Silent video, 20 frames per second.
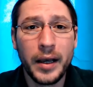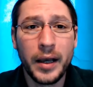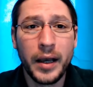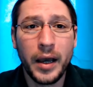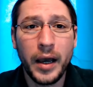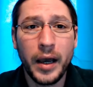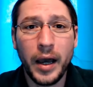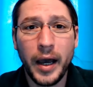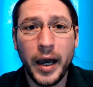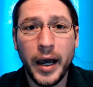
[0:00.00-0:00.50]

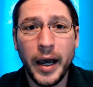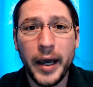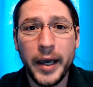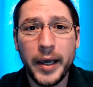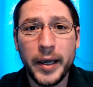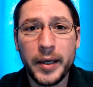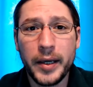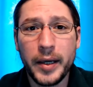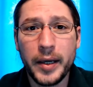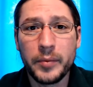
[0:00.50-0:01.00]

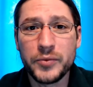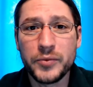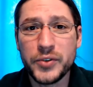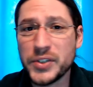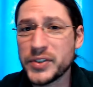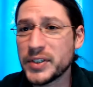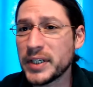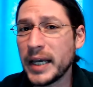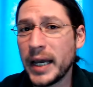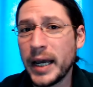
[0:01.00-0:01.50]
I am
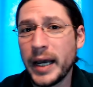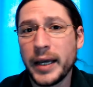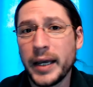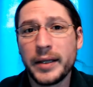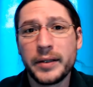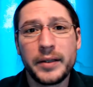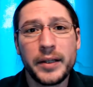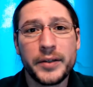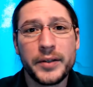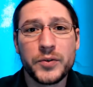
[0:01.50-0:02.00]
just a guy
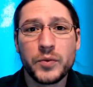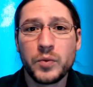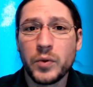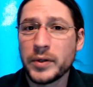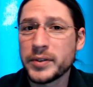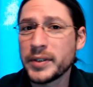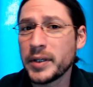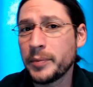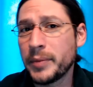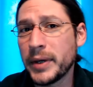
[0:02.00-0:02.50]
that's
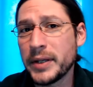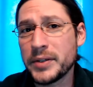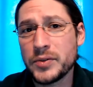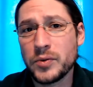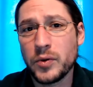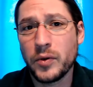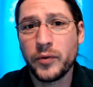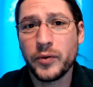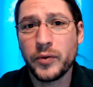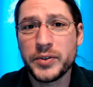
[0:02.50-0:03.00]
worked at a pet
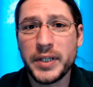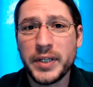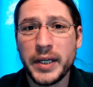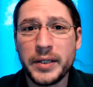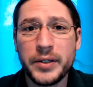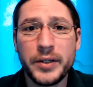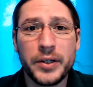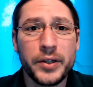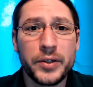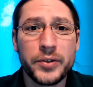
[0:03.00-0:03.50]
store for 10
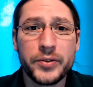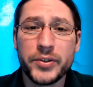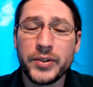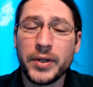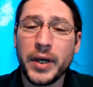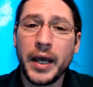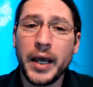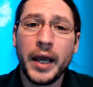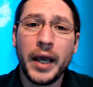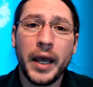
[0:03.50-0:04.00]
years,
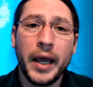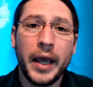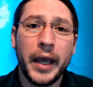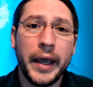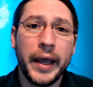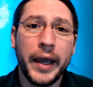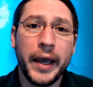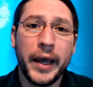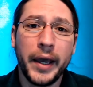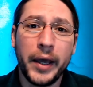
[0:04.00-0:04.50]

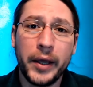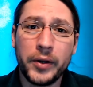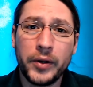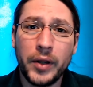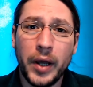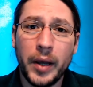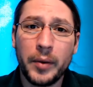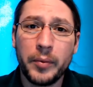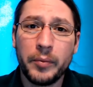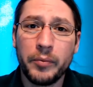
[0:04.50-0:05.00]
and
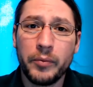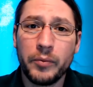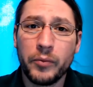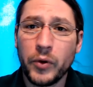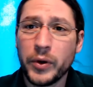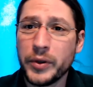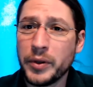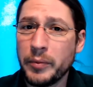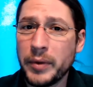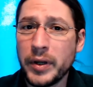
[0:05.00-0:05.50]
we're
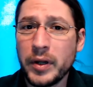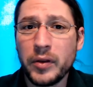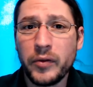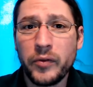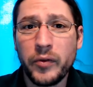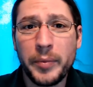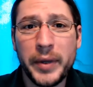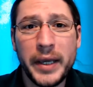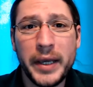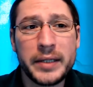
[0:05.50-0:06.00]
in the middle of
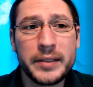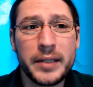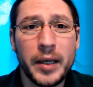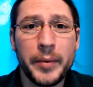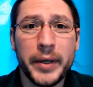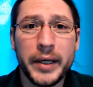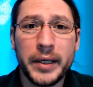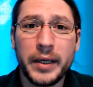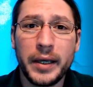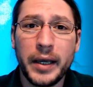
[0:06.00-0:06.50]
a
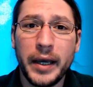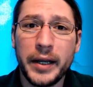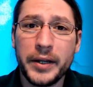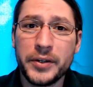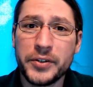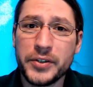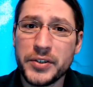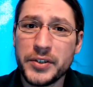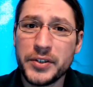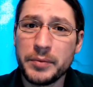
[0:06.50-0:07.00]
pandemic, and I
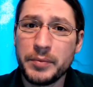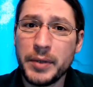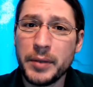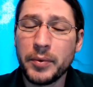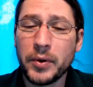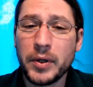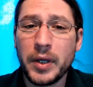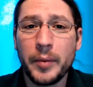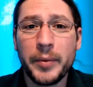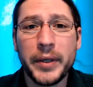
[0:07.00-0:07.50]
just see people
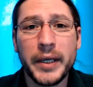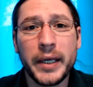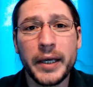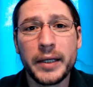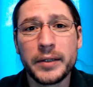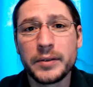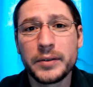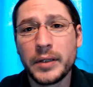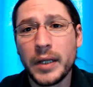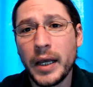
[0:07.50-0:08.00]
coming
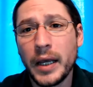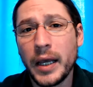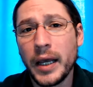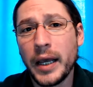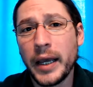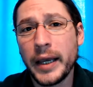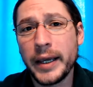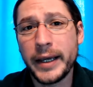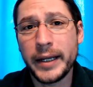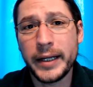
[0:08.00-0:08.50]
in
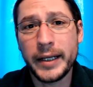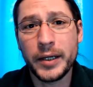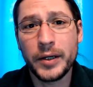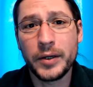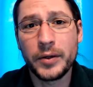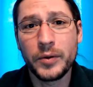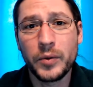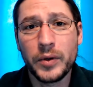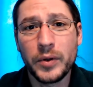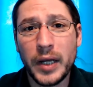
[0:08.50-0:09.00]
and
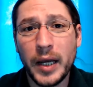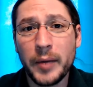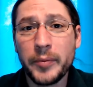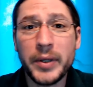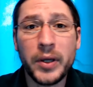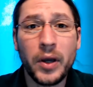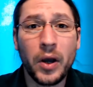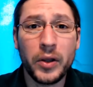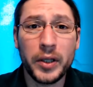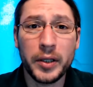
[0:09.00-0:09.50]
getting what I've been
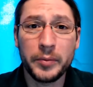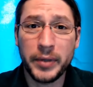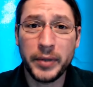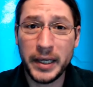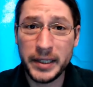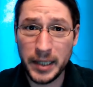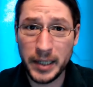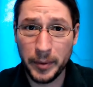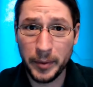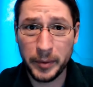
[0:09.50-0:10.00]
calling
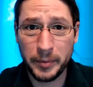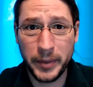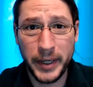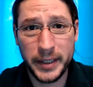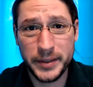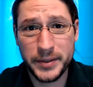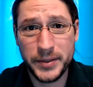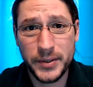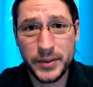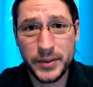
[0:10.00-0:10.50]
pandemic pets.